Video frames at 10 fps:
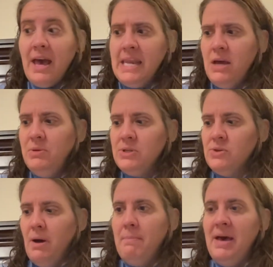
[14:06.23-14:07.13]
I know it's
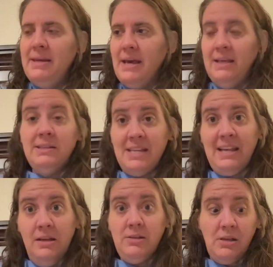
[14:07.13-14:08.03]
not Monday. Today
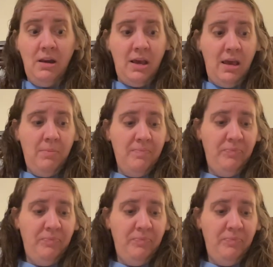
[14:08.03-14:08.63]
is Sunday.